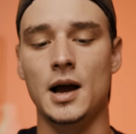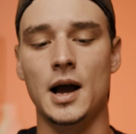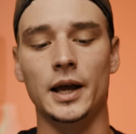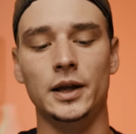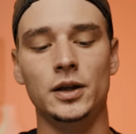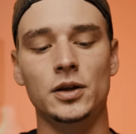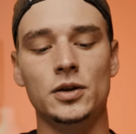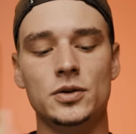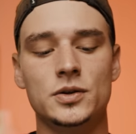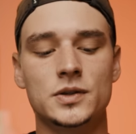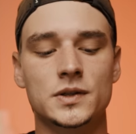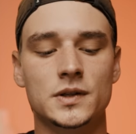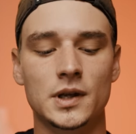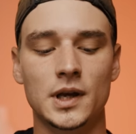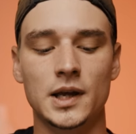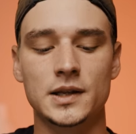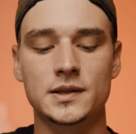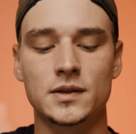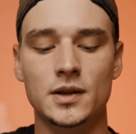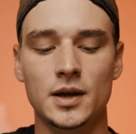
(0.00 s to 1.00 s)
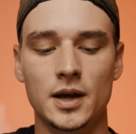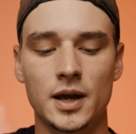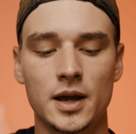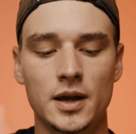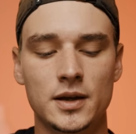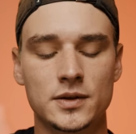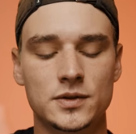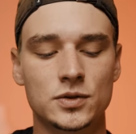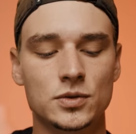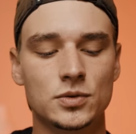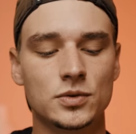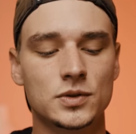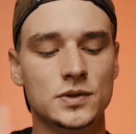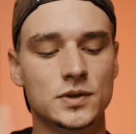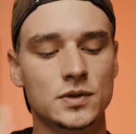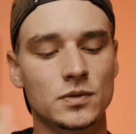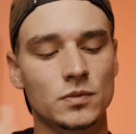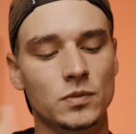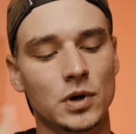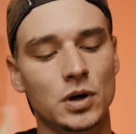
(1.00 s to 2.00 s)
I use, it's the
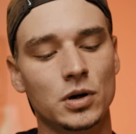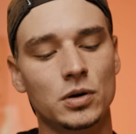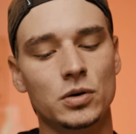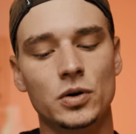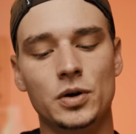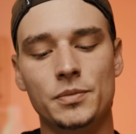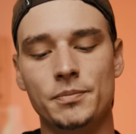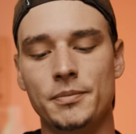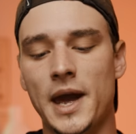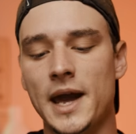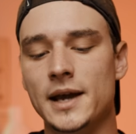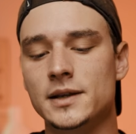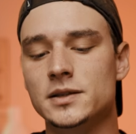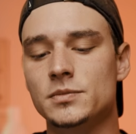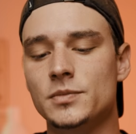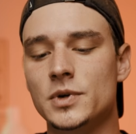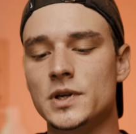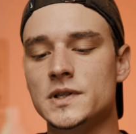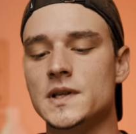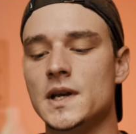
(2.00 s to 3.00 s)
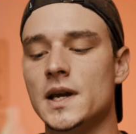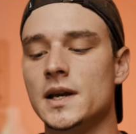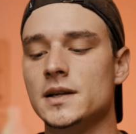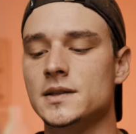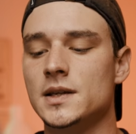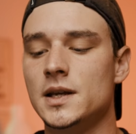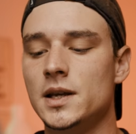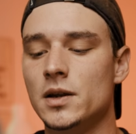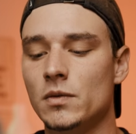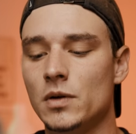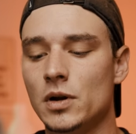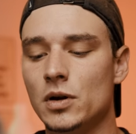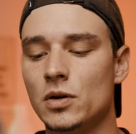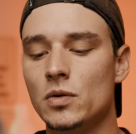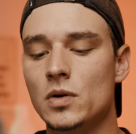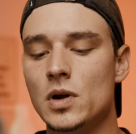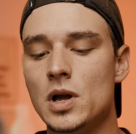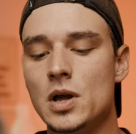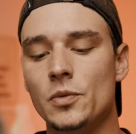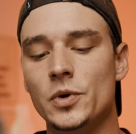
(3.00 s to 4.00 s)
ASUS ROG Maximus X
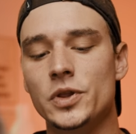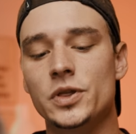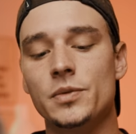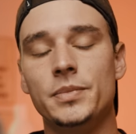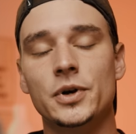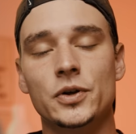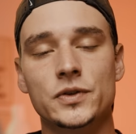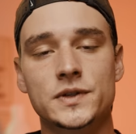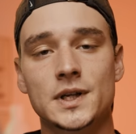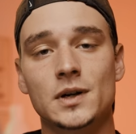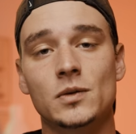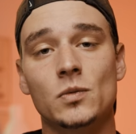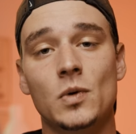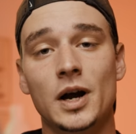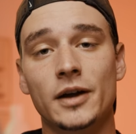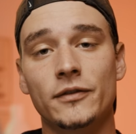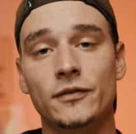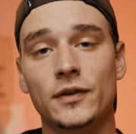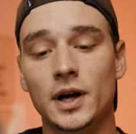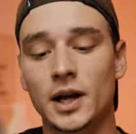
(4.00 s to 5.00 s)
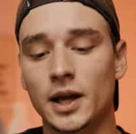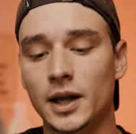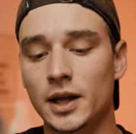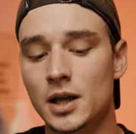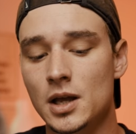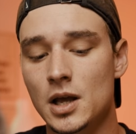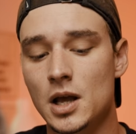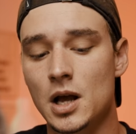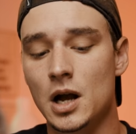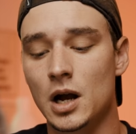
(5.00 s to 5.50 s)
Hero with the built-in Wi-Fi.